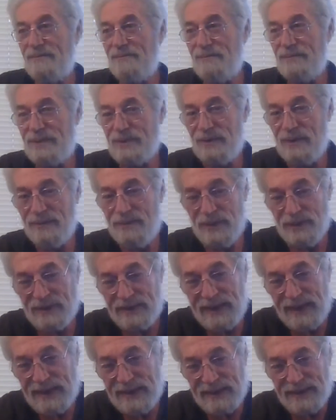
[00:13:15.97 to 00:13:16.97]
so if you're
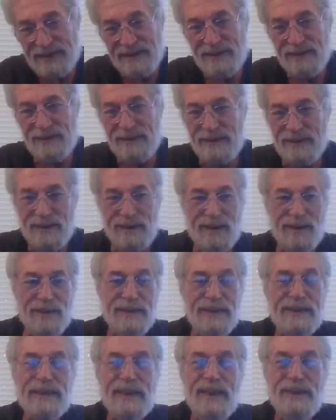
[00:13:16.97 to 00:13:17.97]
taking it on
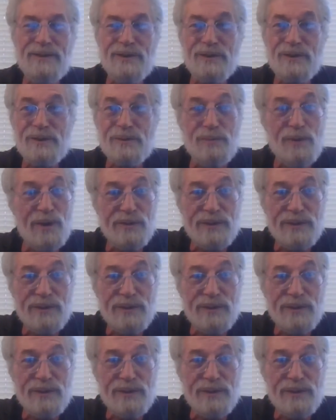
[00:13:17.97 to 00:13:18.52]
occasion in small